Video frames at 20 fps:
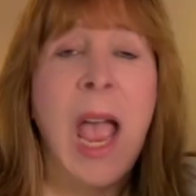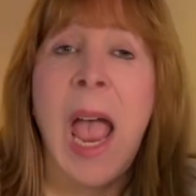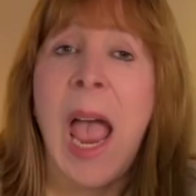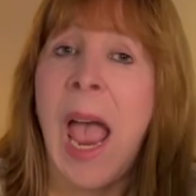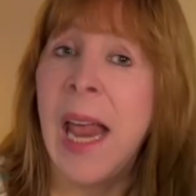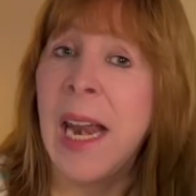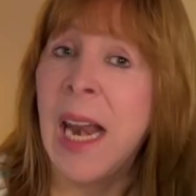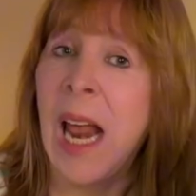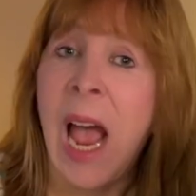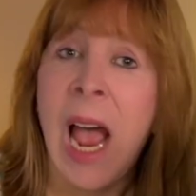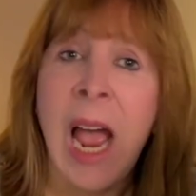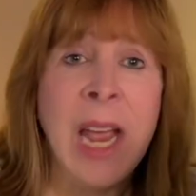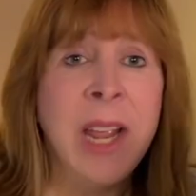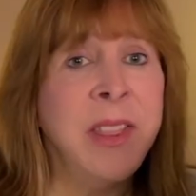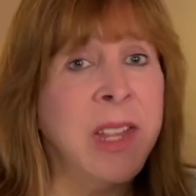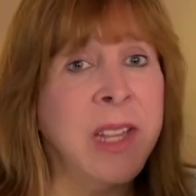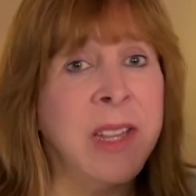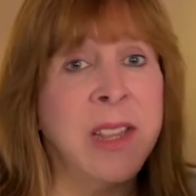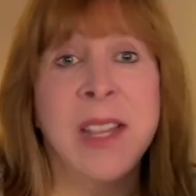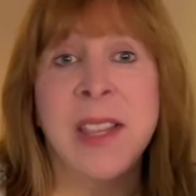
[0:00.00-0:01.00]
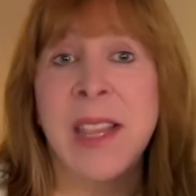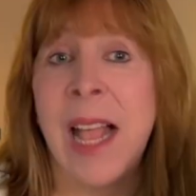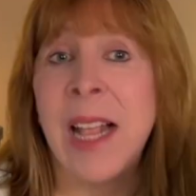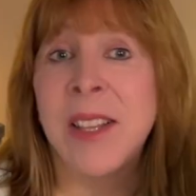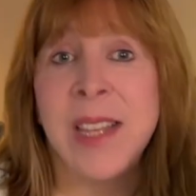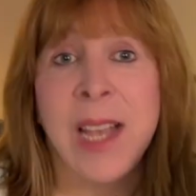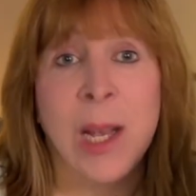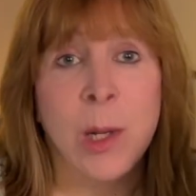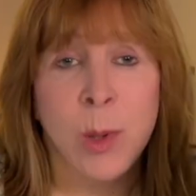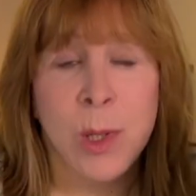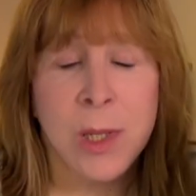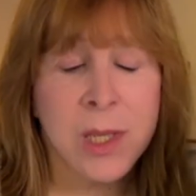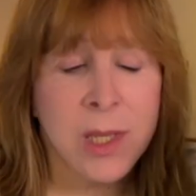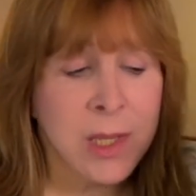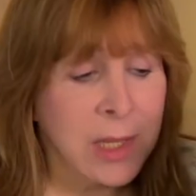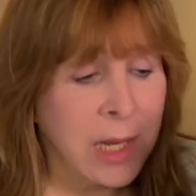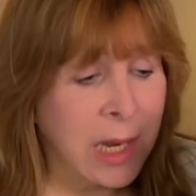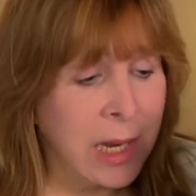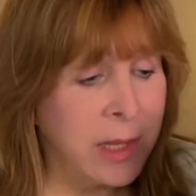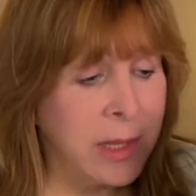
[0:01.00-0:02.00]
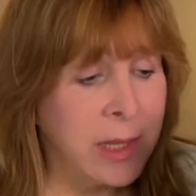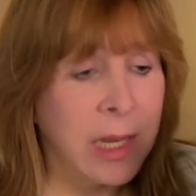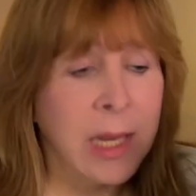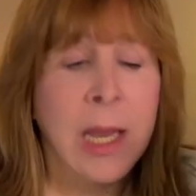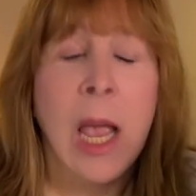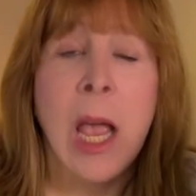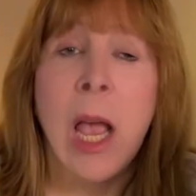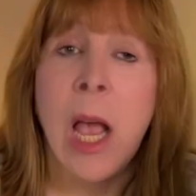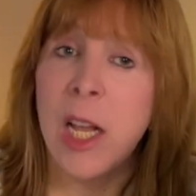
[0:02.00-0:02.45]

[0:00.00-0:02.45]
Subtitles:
And I think that that's outstanding,